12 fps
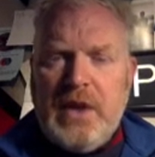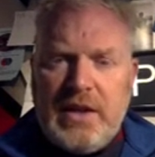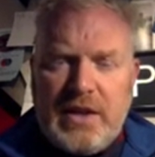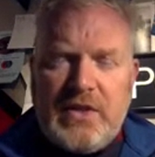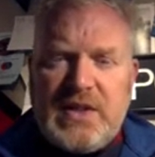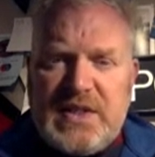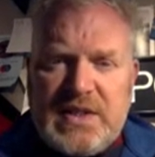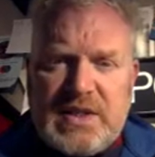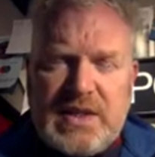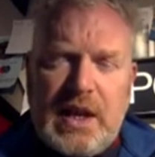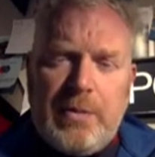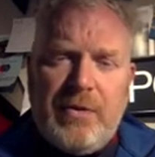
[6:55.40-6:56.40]
Now, this is a
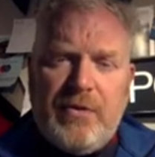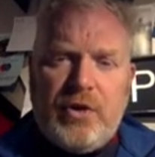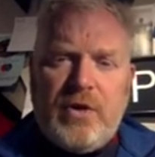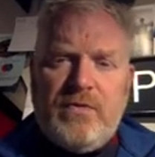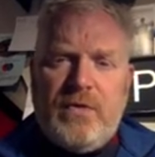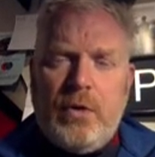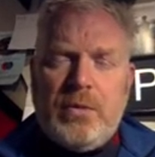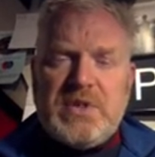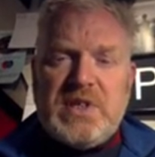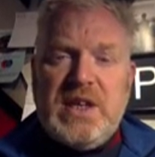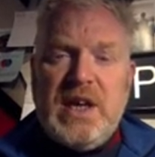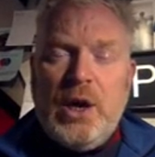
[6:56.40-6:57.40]
type of
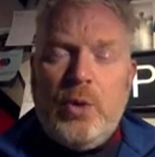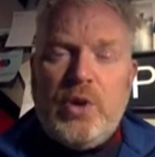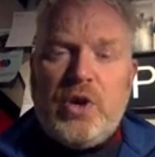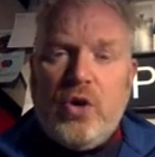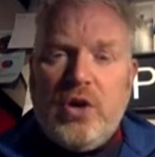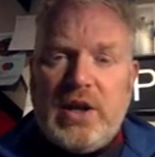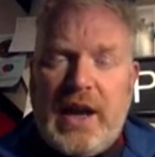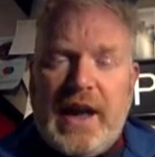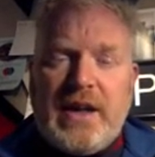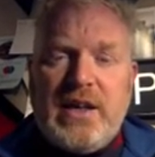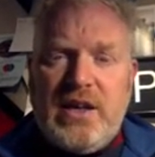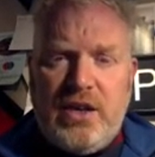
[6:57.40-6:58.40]
unconformity we call an
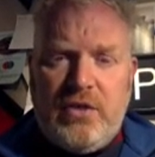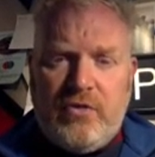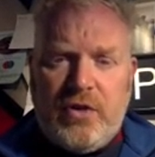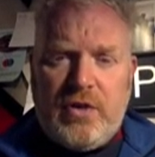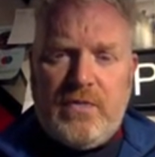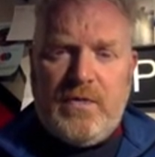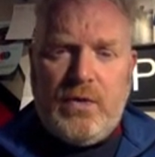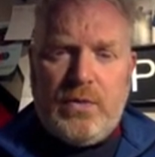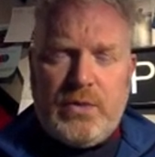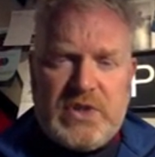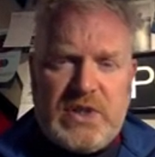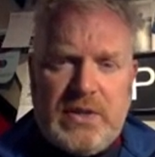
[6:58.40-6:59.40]
angular
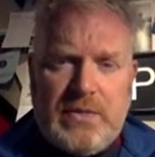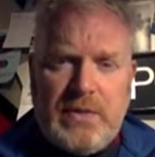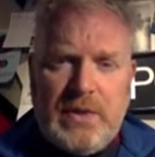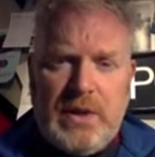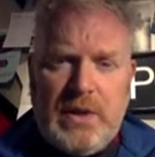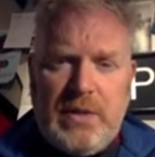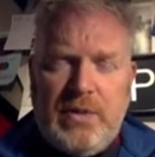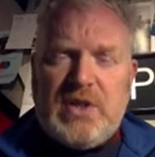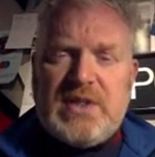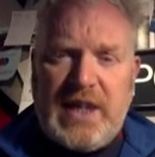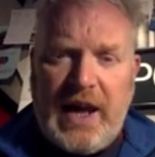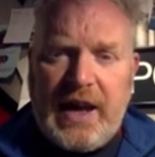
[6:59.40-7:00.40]
unconformity, because
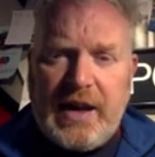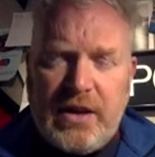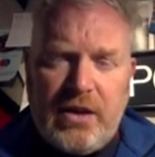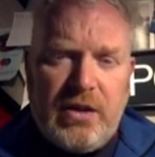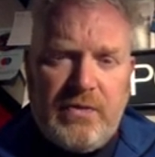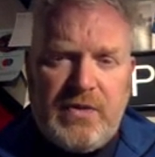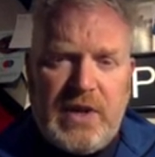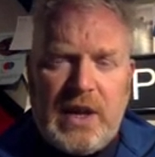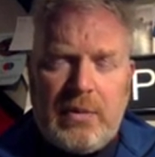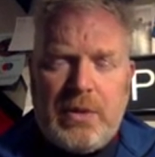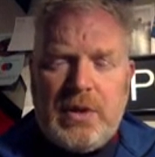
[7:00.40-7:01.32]
the angle of dip